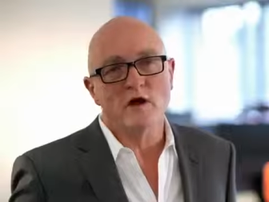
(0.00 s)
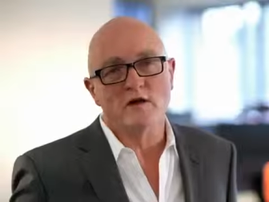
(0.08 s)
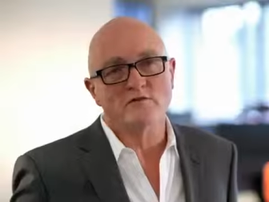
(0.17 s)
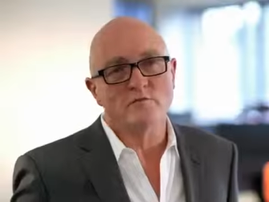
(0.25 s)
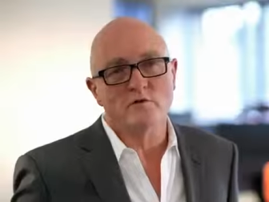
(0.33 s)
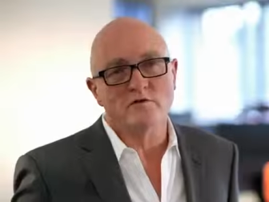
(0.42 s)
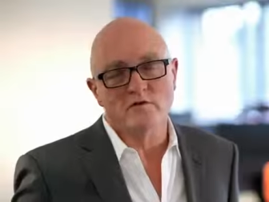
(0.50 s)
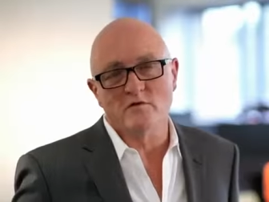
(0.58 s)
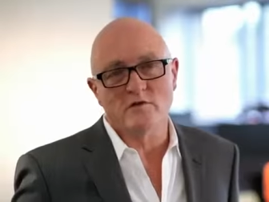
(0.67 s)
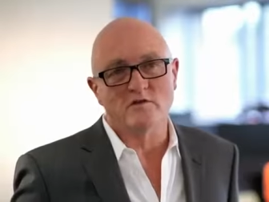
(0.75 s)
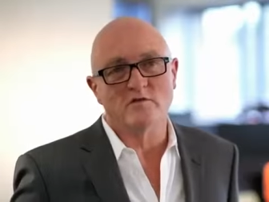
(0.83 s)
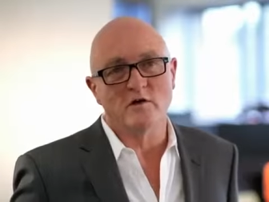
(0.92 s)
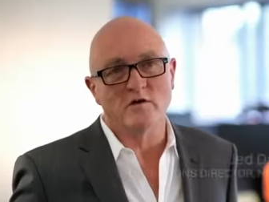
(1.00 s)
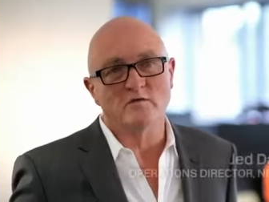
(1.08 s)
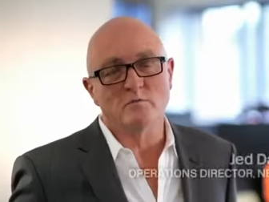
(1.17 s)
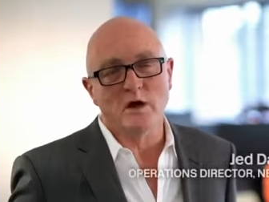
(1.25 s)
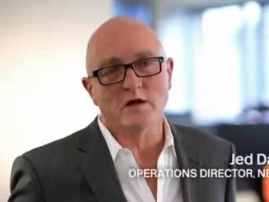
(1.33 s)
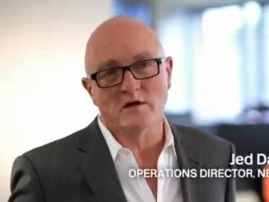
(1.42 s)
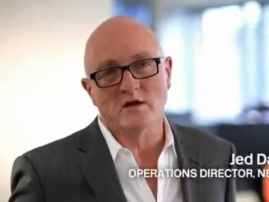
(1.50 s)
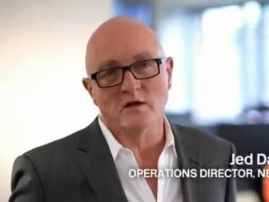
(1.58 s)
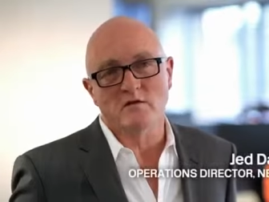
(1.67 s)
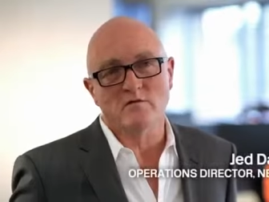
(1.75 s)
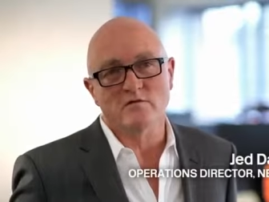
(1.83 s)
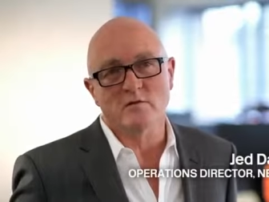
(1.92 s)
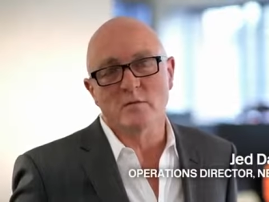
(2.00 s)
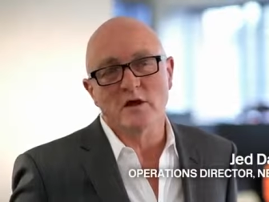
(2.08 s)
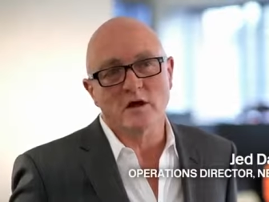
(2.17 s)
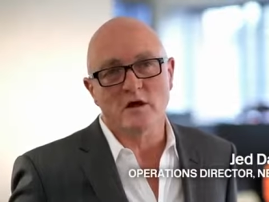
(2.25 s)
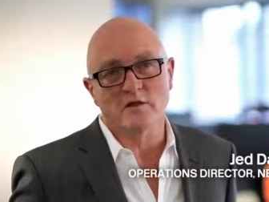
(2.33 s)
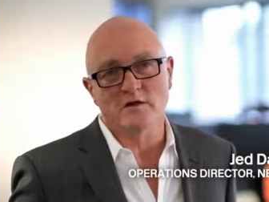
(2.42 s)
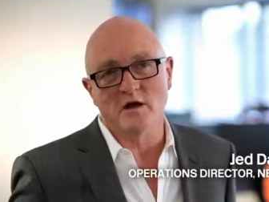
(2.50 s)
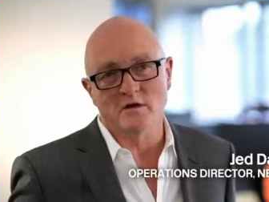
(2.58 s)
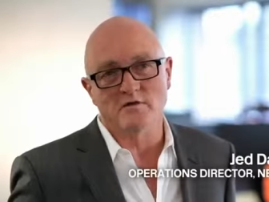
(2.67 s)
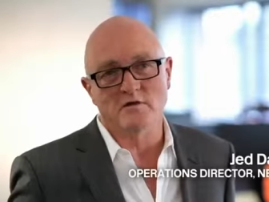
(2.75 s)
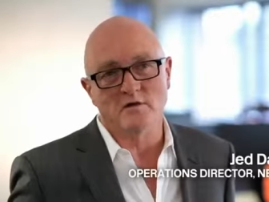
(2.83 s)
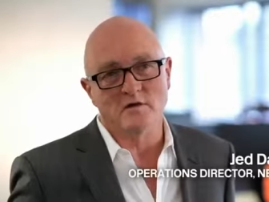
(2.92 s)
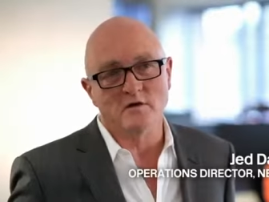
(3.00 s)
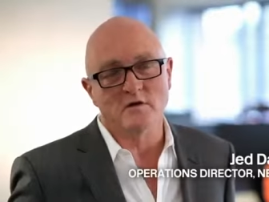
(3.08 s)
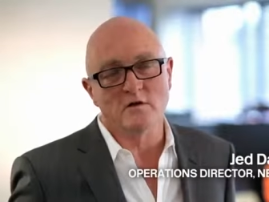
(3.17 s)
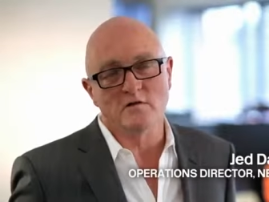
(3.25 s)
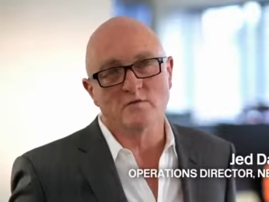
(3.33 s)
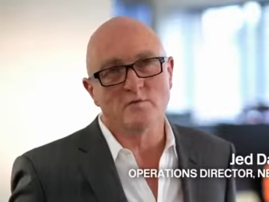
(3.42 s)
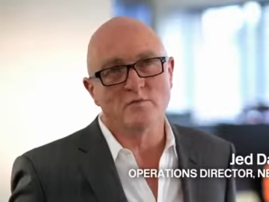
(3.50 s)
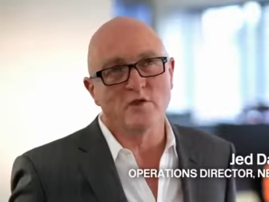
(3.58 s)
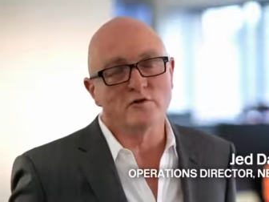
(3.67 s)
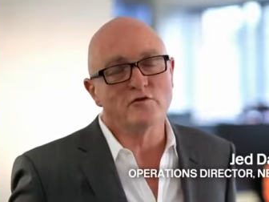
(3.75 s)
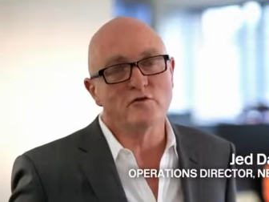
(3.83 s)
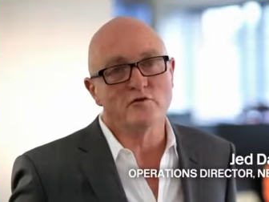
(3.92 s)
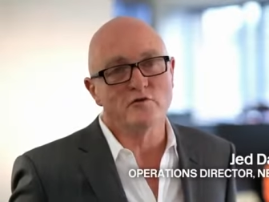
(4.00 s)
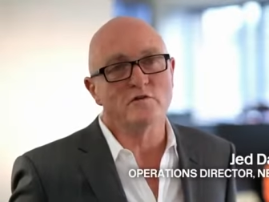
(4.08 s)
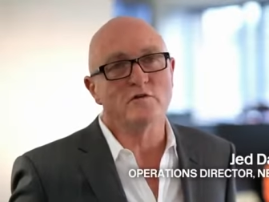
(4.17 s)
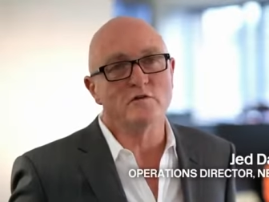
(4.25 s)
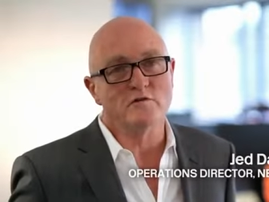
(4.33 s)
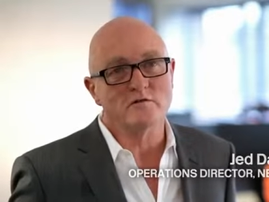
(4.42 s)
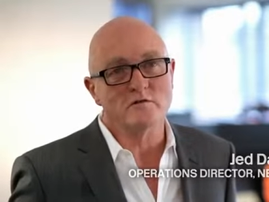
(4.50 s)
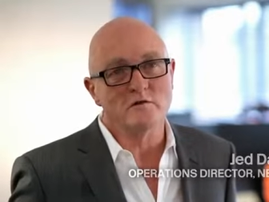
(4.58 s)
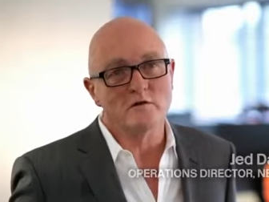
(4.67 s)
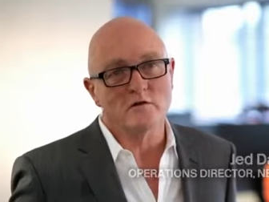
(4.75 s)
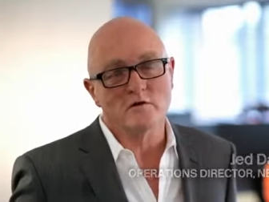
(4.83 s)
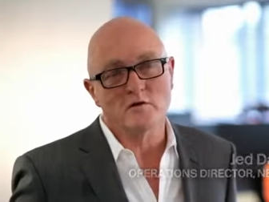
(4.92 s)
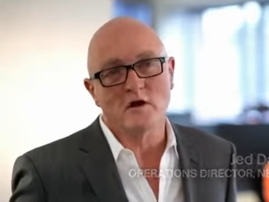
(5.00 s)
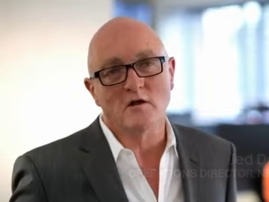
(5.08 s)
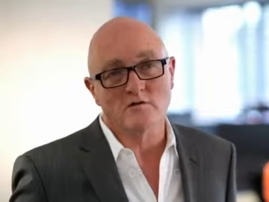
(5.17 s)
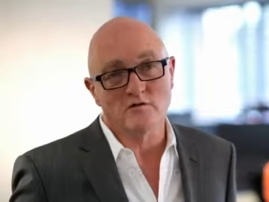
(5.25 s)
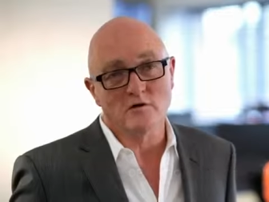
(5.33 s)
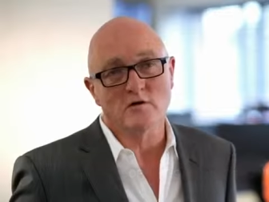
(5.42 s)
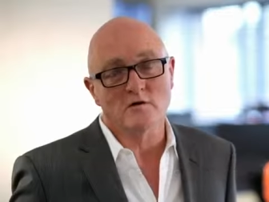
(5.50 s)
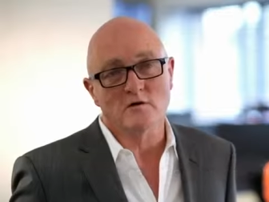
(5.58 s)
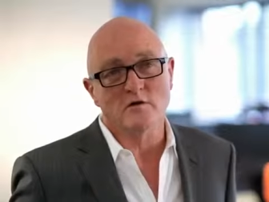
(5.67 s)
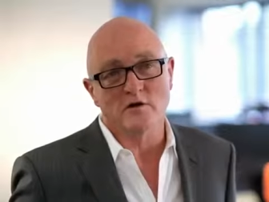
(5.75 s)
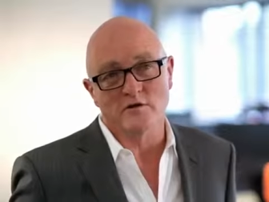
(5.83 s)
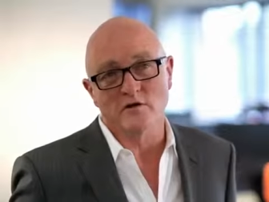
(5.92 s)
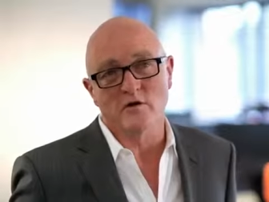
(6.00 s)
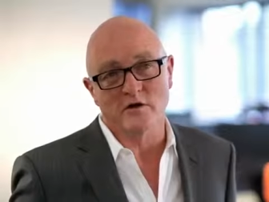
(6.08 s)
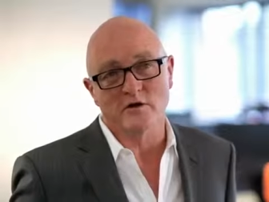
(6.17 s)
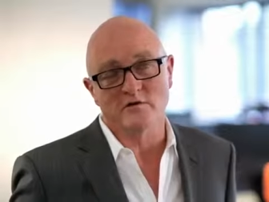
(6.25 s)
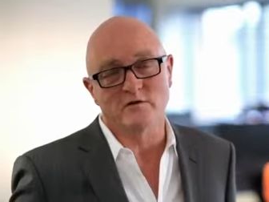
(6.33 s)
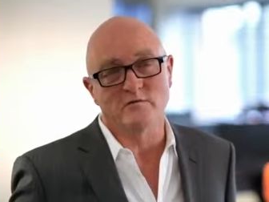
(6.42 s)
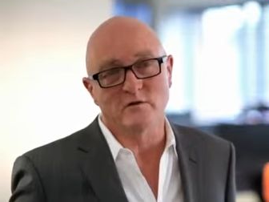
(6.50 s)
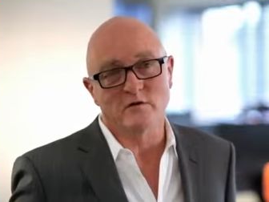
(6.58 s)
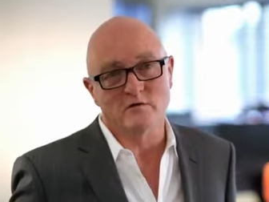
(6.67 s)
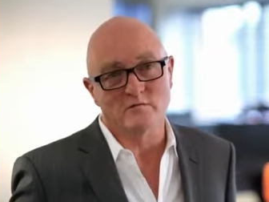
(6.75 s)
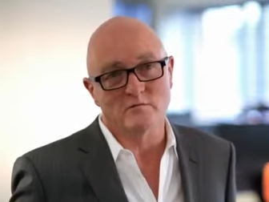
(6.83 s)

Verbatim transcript: us, what differentiates Maidenhead from any other data centre is the two C's, culture and connectivity.